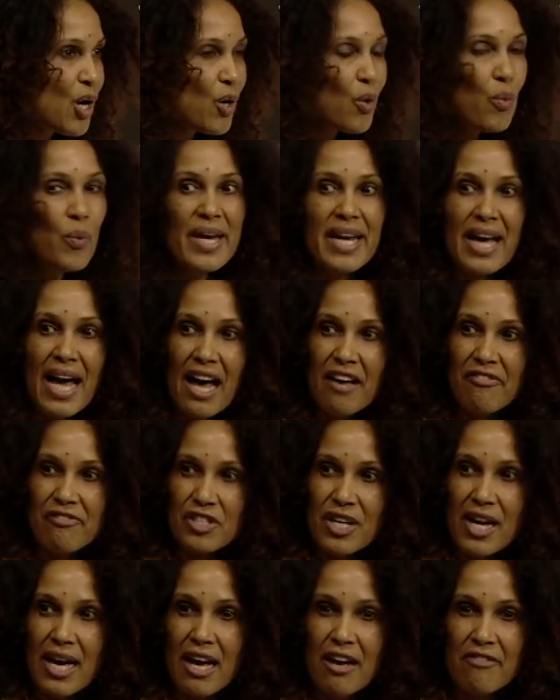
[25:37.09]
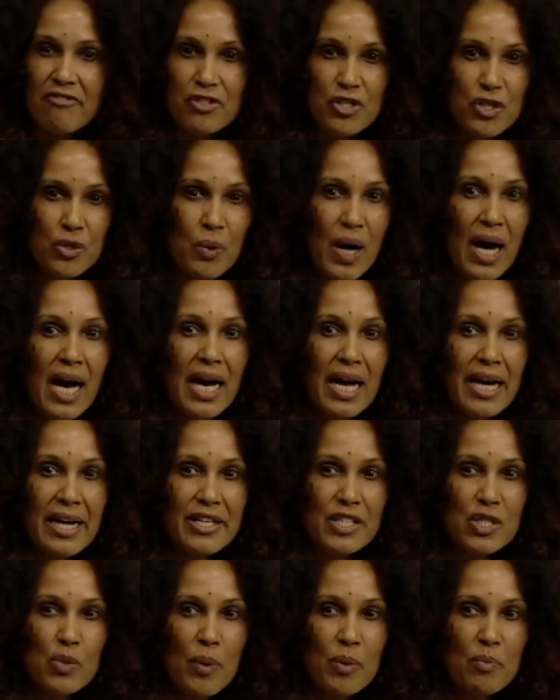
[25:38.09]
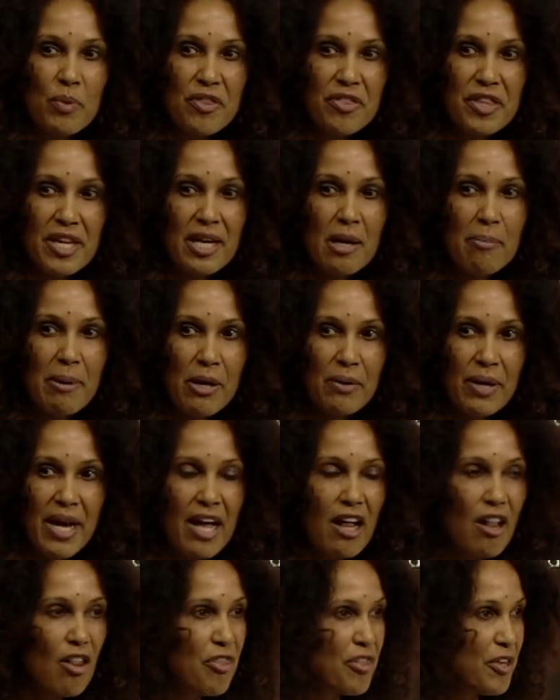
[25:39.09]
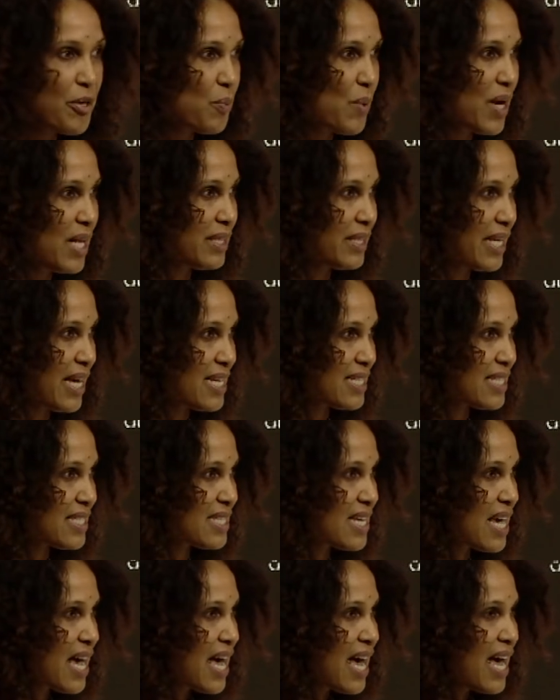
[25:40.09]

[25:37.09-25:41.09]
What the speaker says: We have to have new eyes when we think about health and wellness.